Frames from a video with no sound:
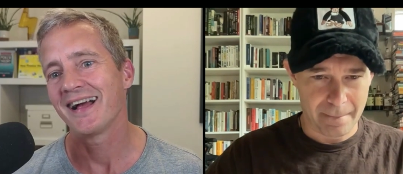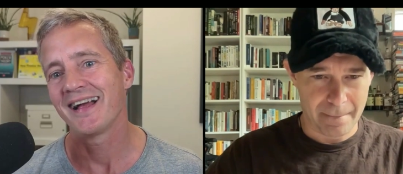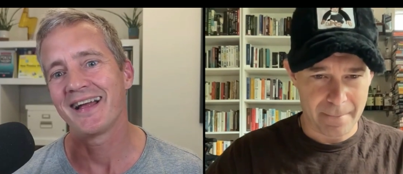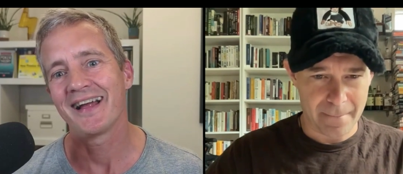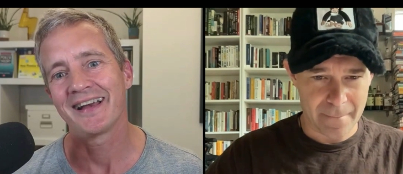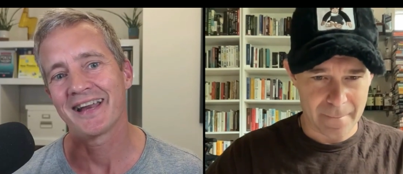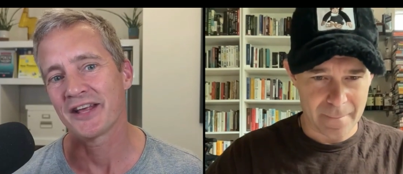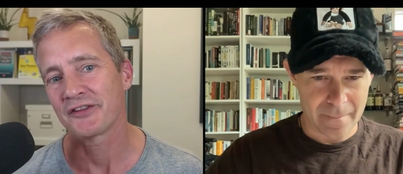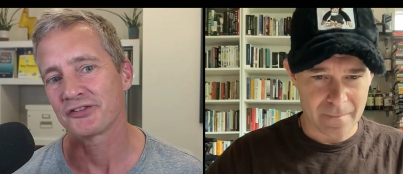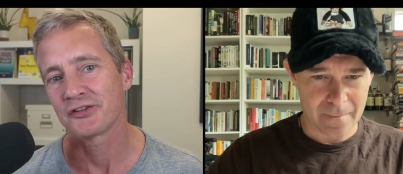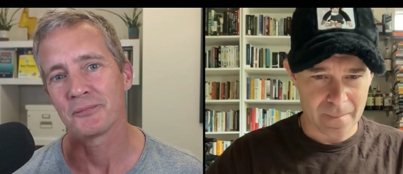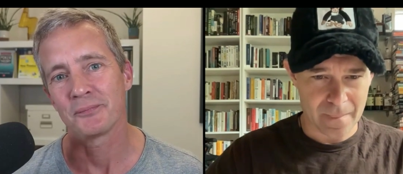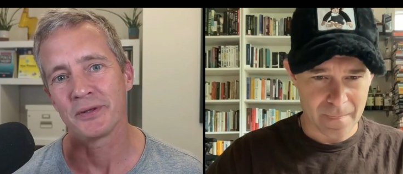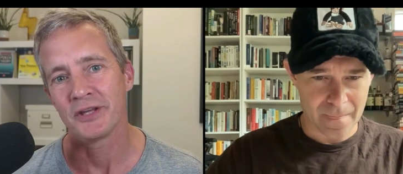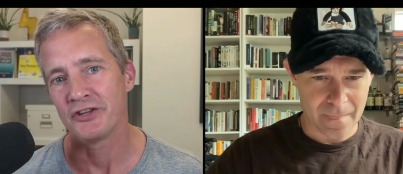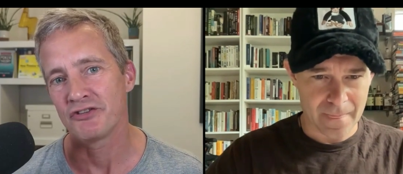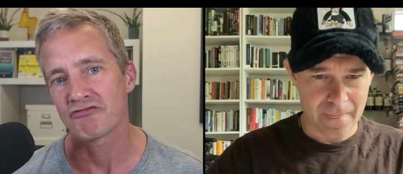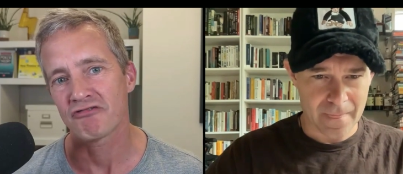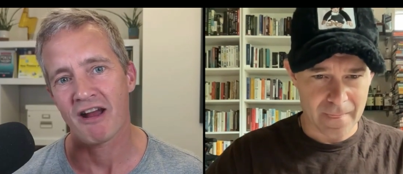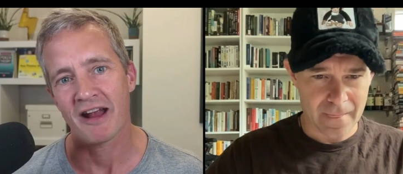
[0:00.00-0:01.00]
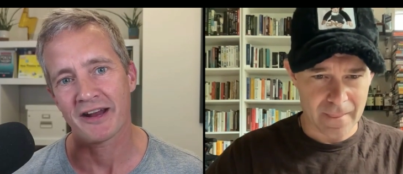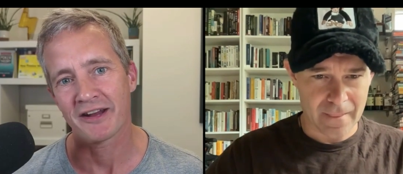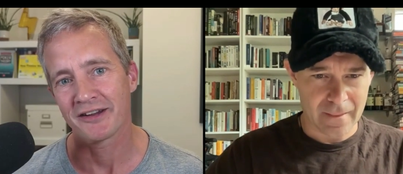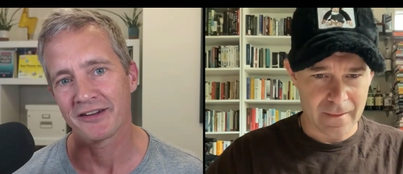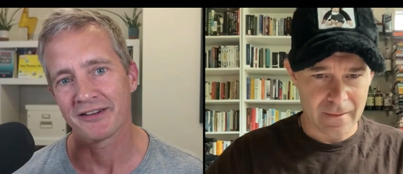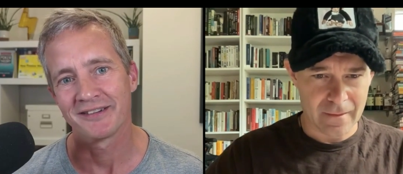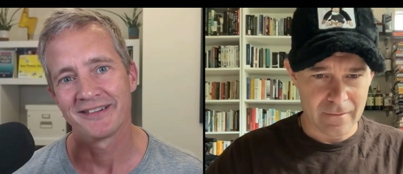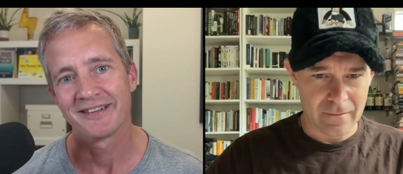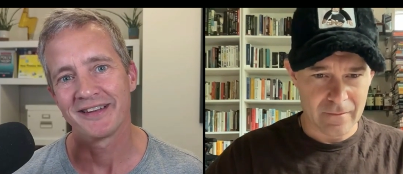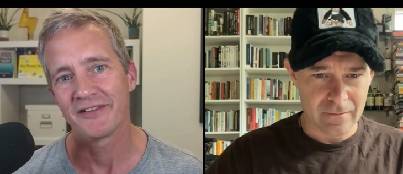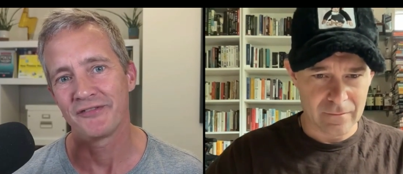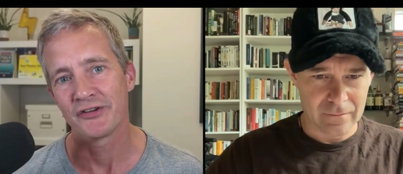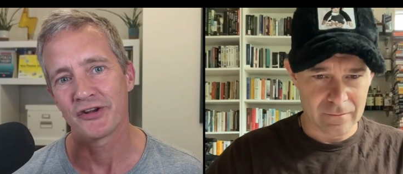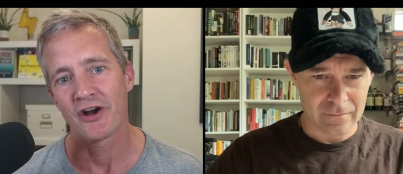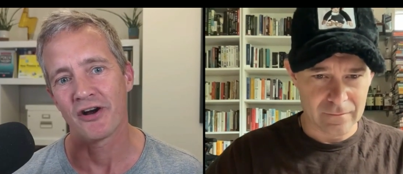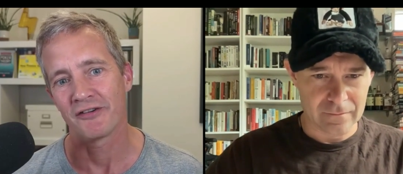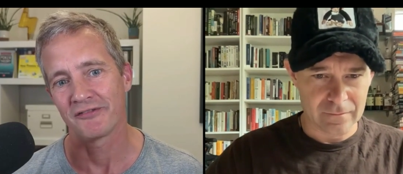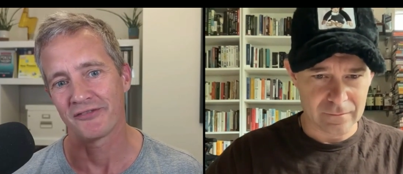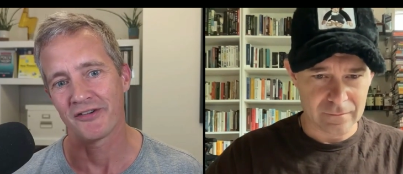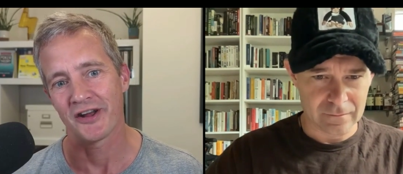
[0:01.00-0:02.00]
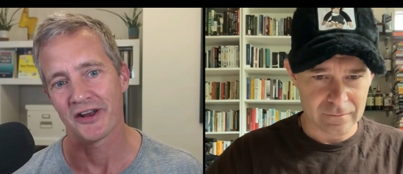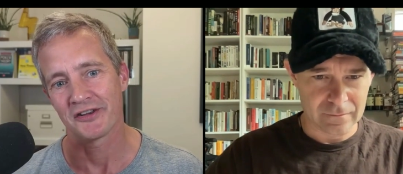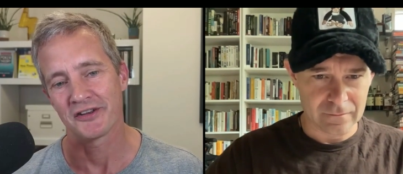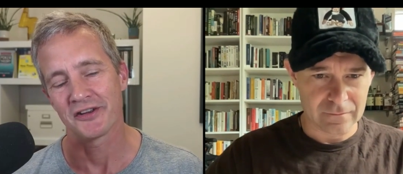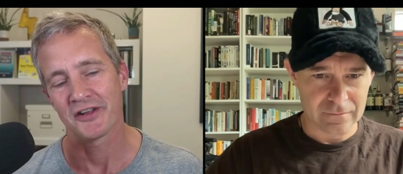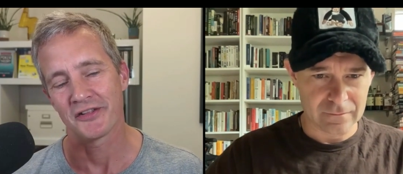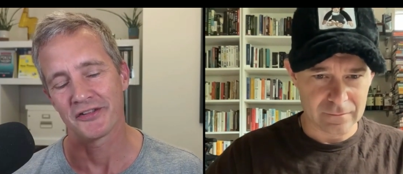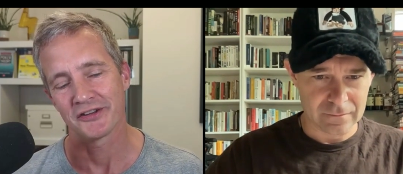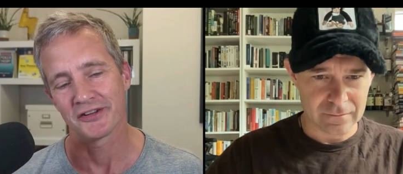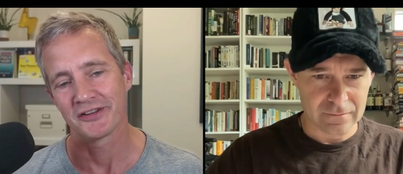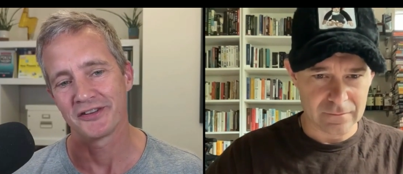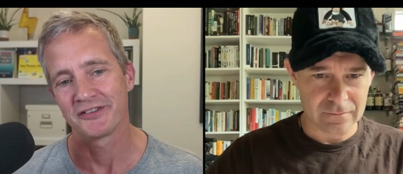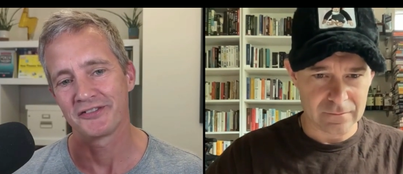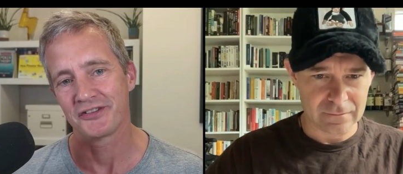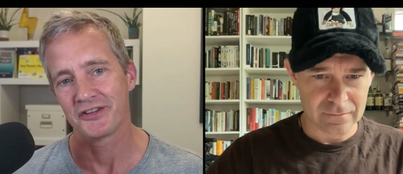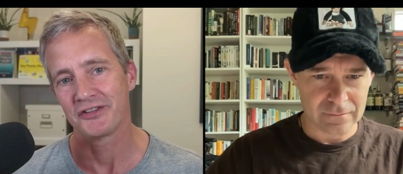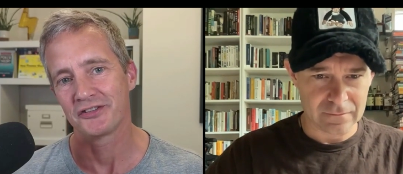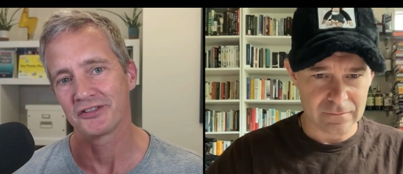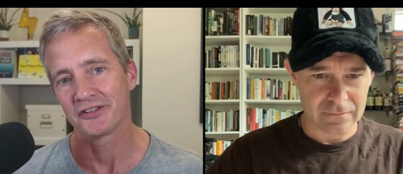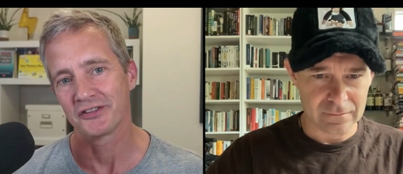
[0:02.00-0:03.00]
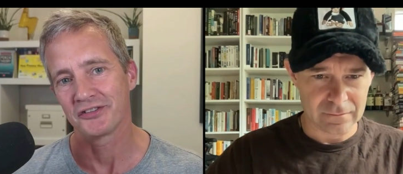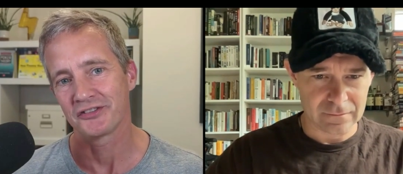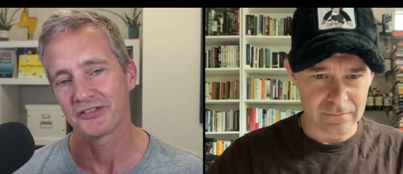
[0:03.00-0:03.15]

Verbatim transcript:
Speaker 1: an S&P tracker if you can't find another decent